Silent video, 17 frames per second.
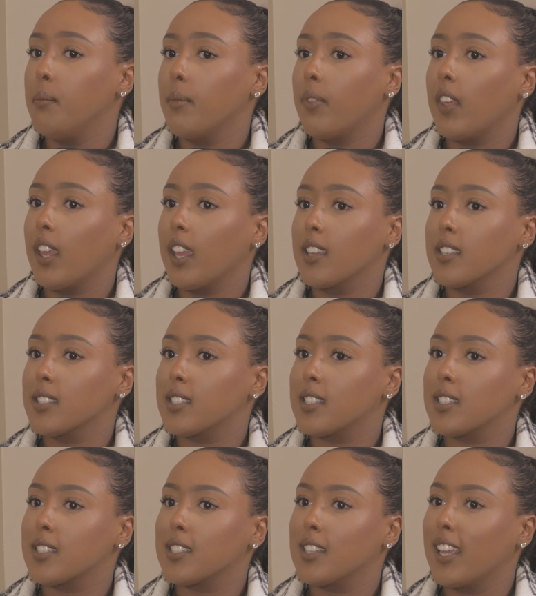
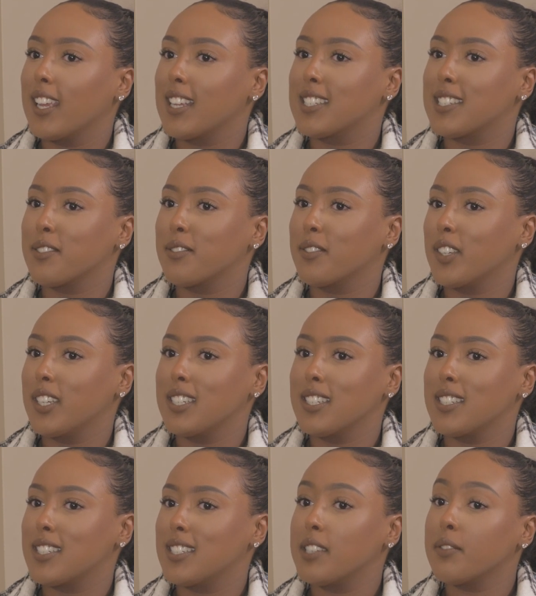Things like
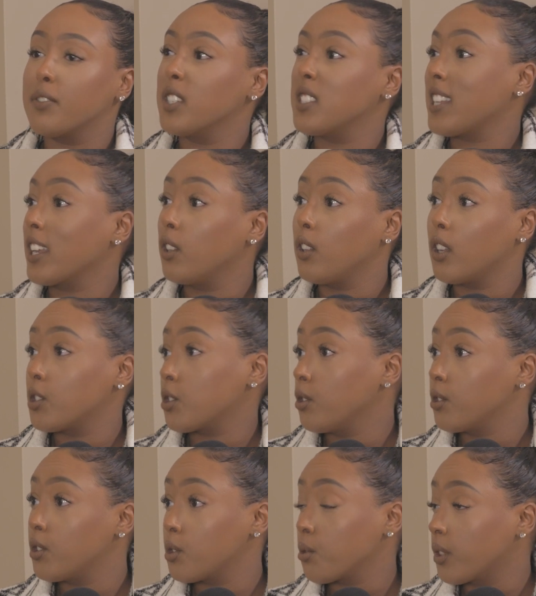different
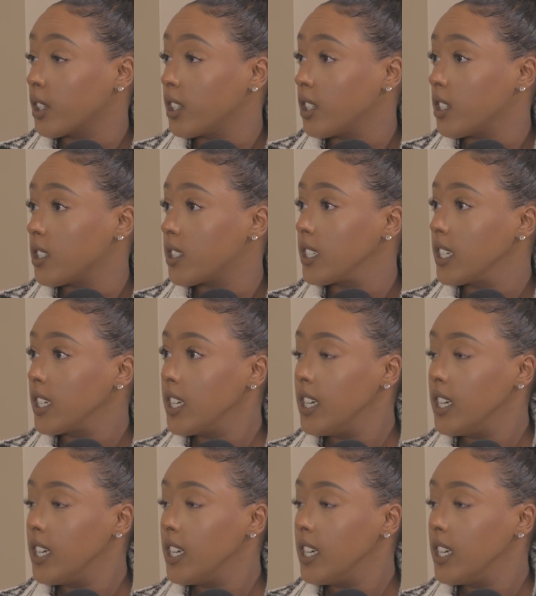psychological disorders